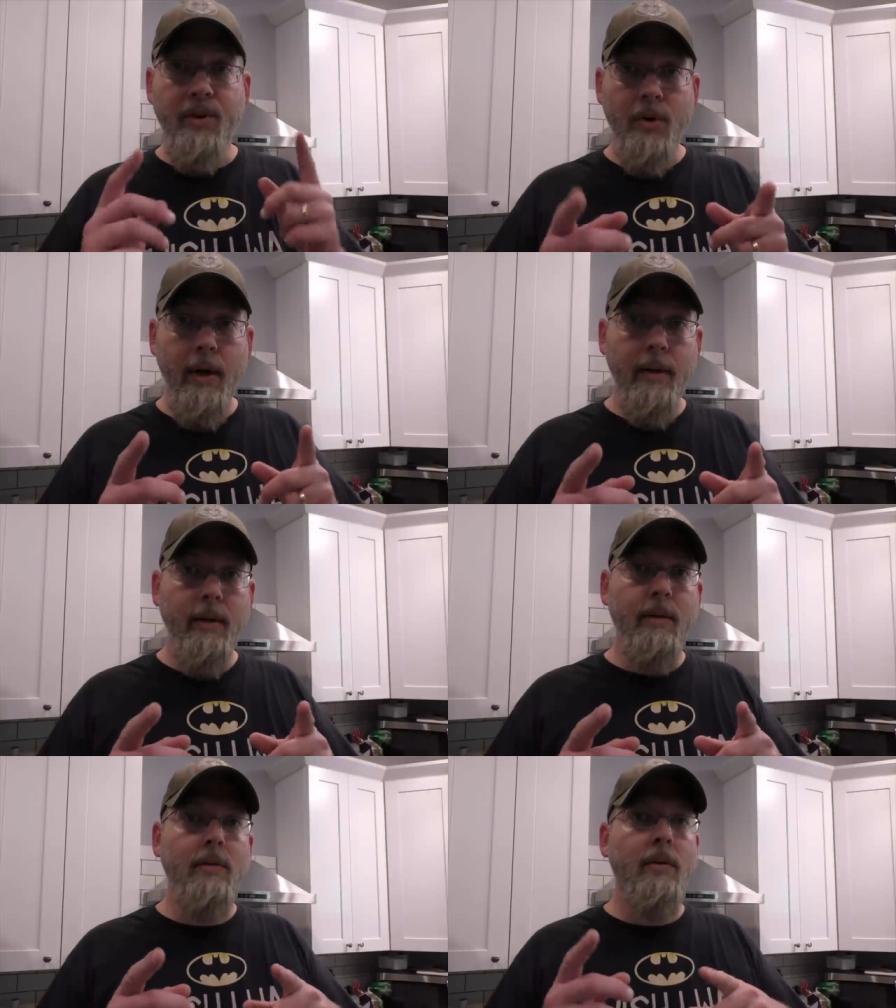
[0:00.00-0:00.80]
you try
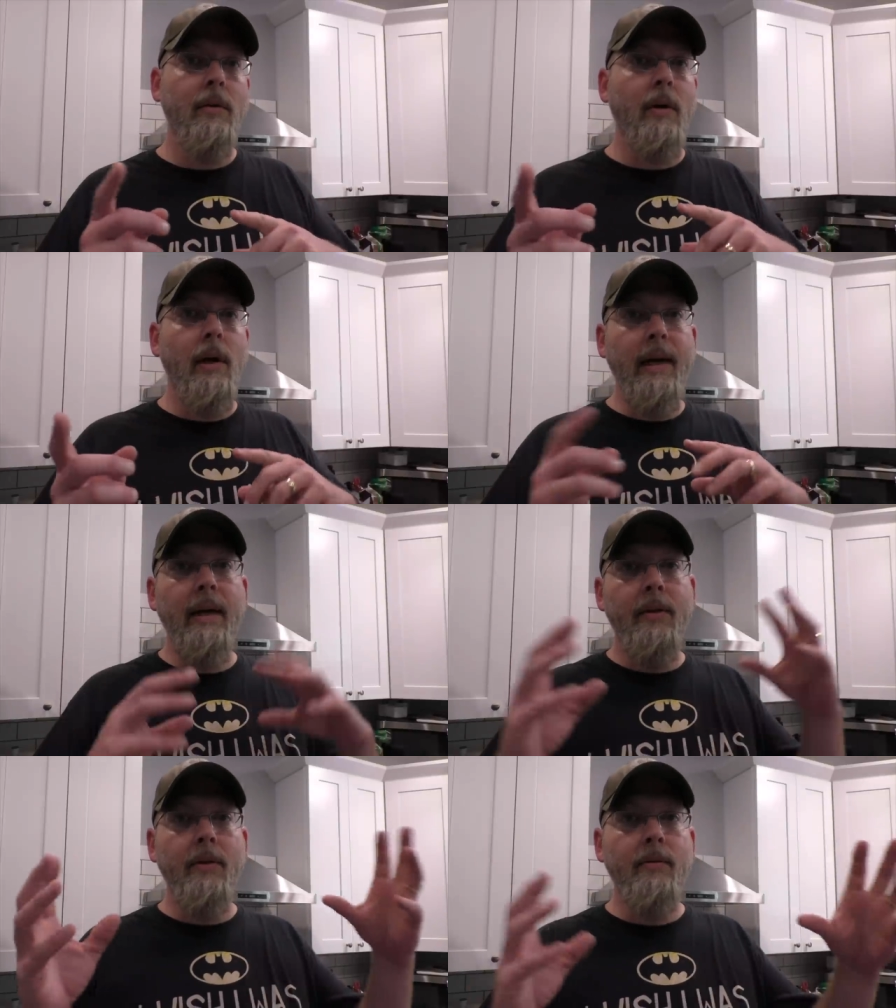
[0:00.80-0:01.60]
this or any
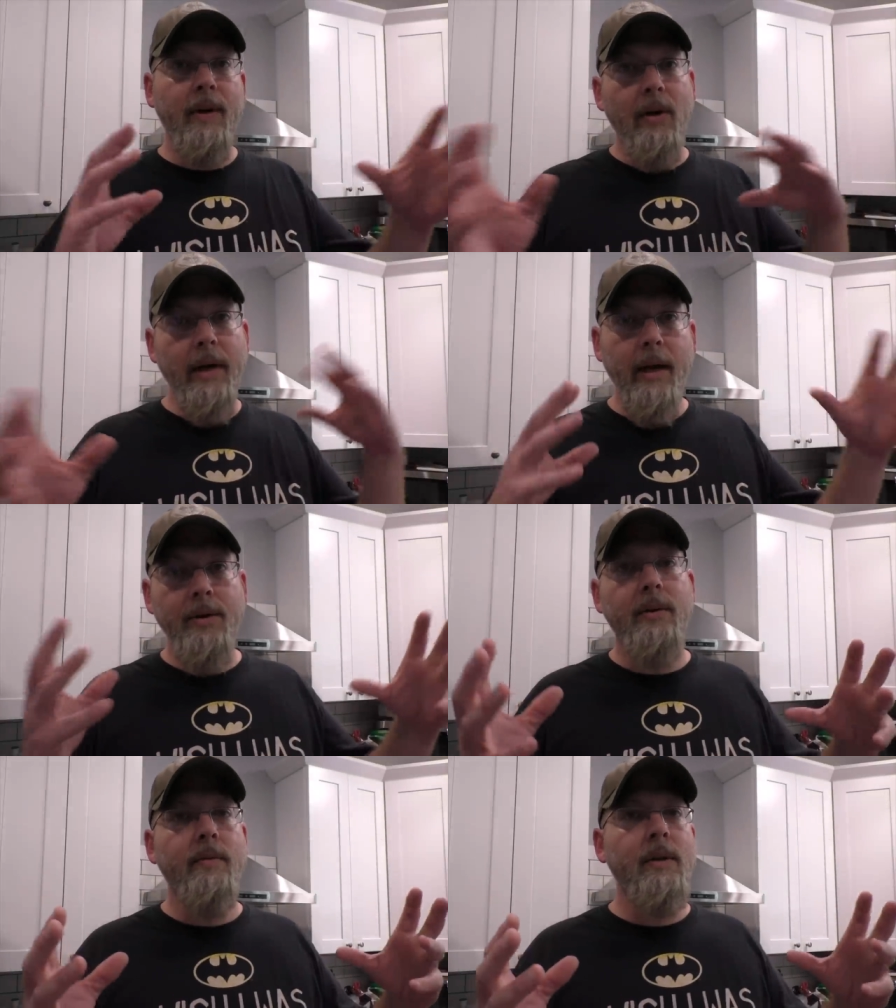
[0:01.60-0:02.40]
other
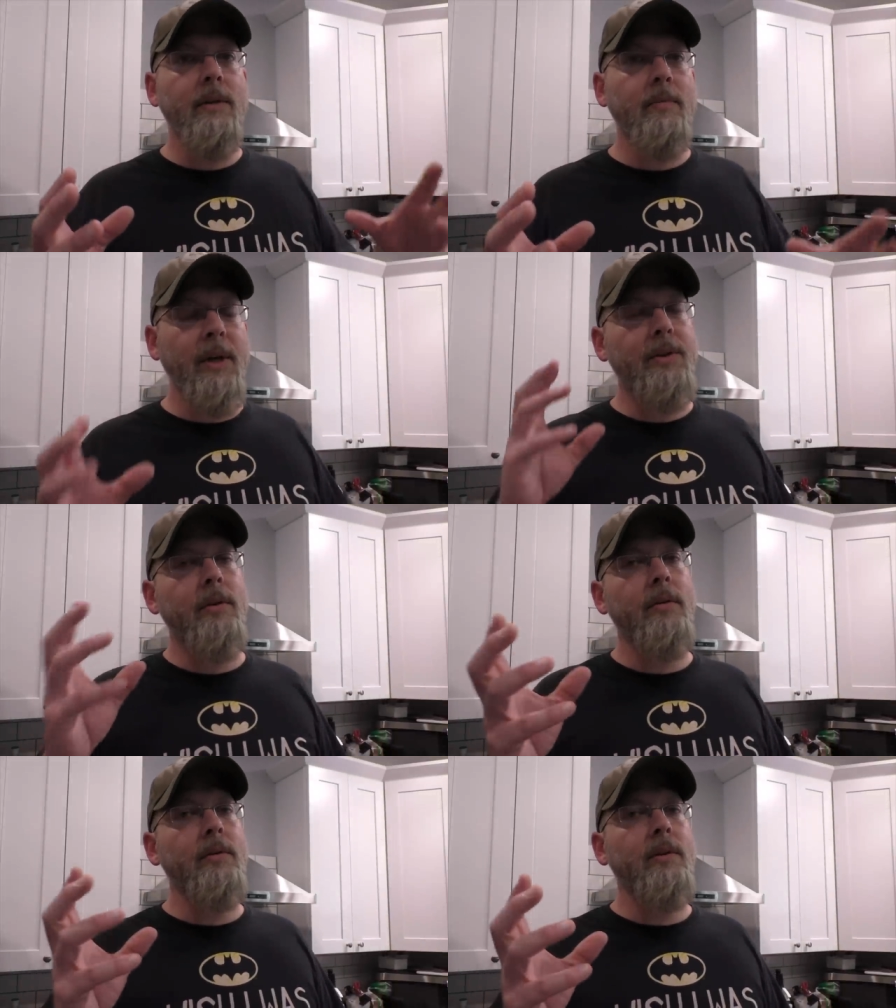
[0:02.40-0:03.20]
variation of this, make
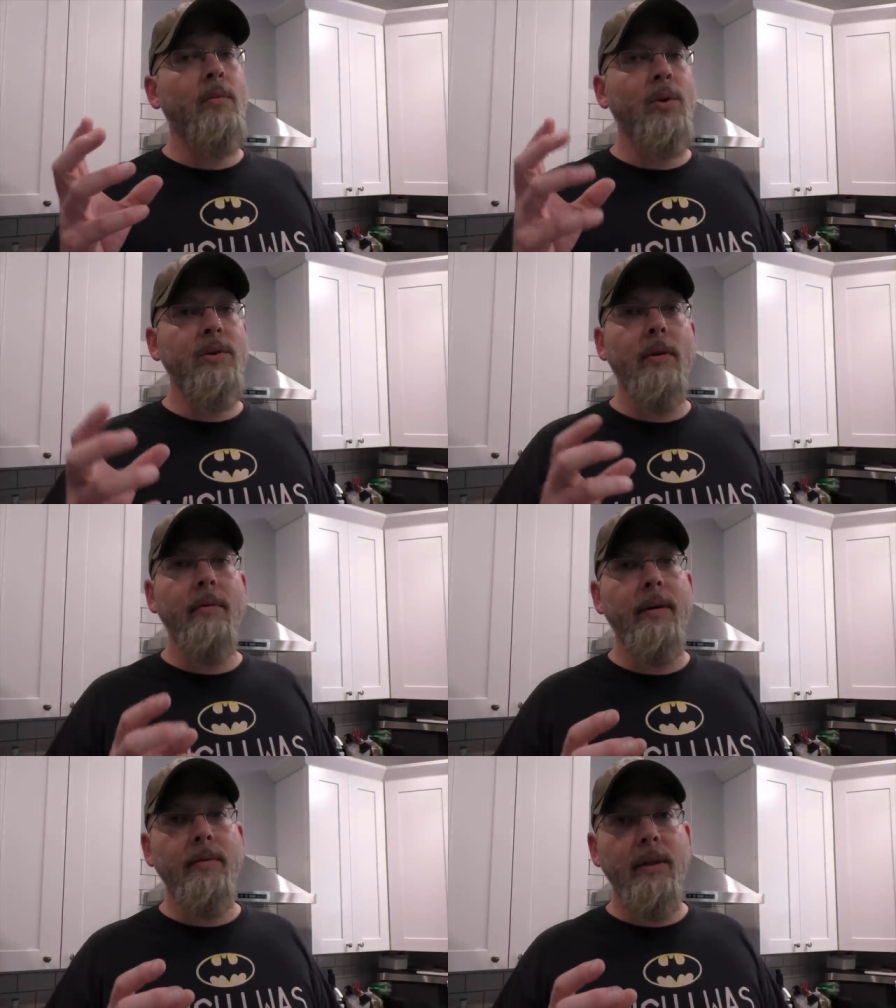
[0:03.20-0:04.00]
sure there's no
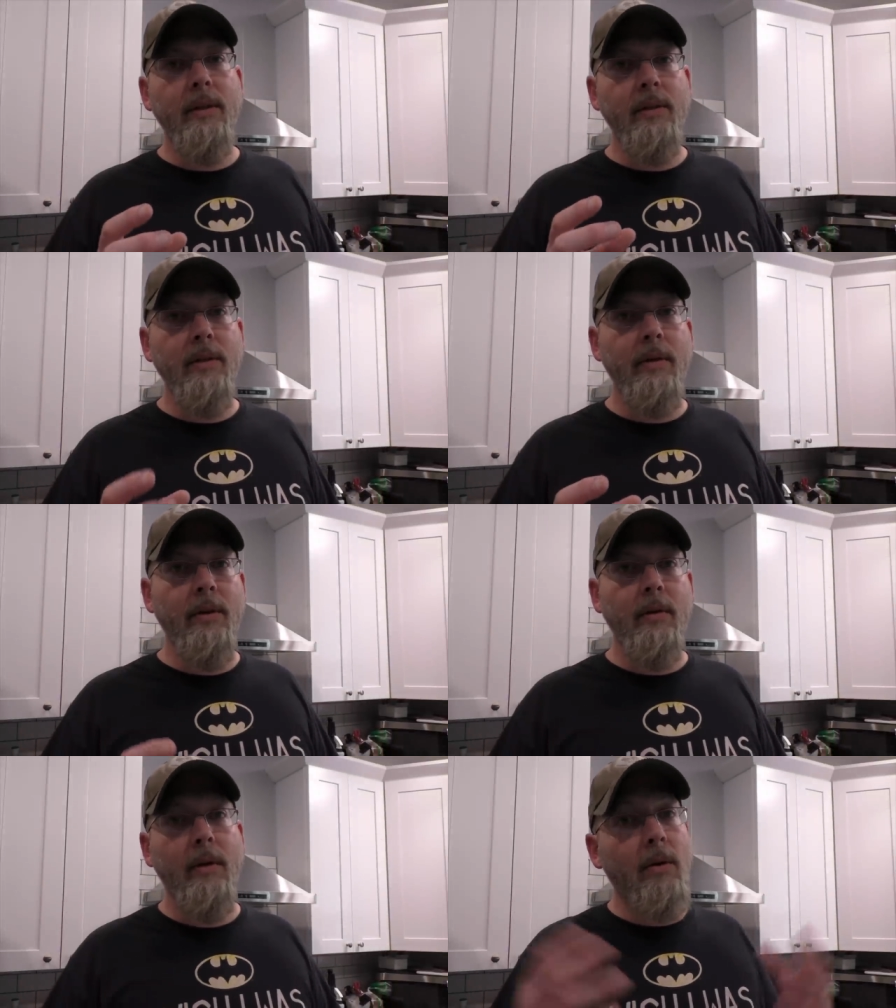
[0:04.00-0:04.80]
preservatives in the
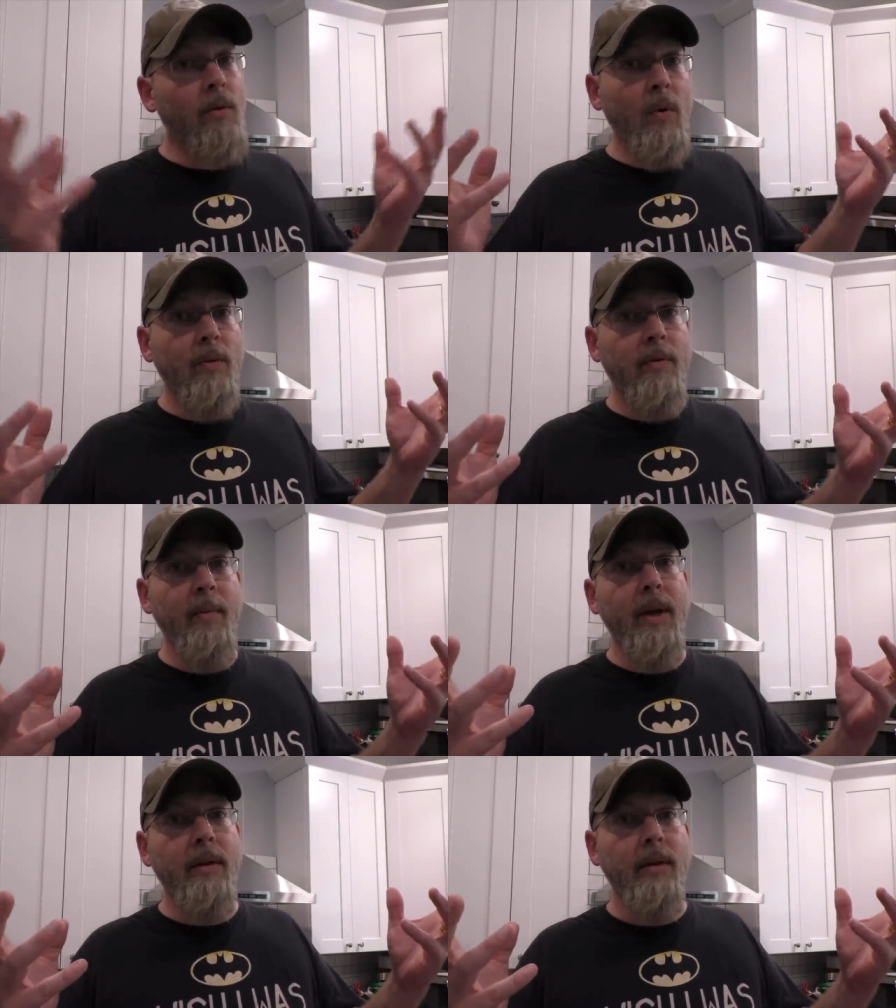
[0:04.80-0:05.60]
cereal or it won't
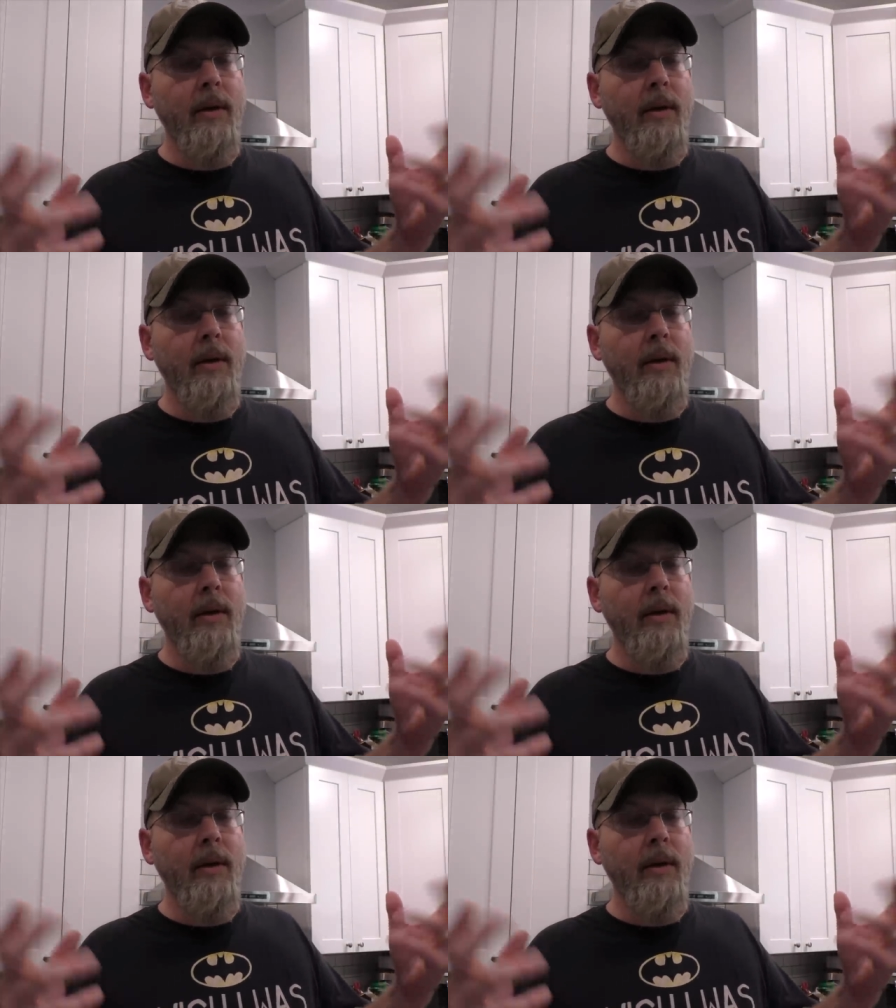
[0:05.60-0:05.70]
ferment.